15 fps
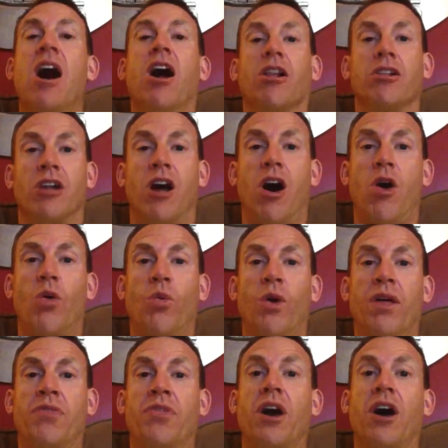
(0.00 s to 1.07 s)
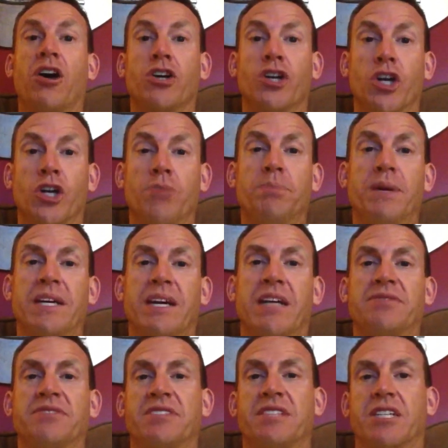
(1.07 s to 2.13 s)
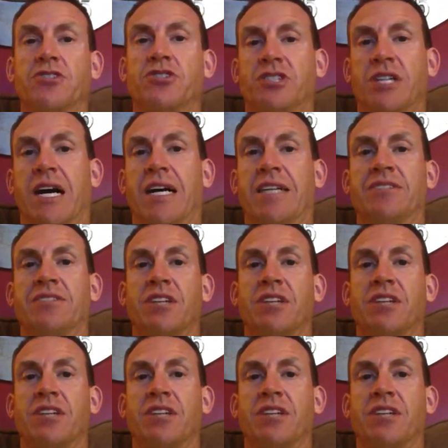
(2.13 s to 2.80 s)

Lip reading: along with a good bit of sunshine.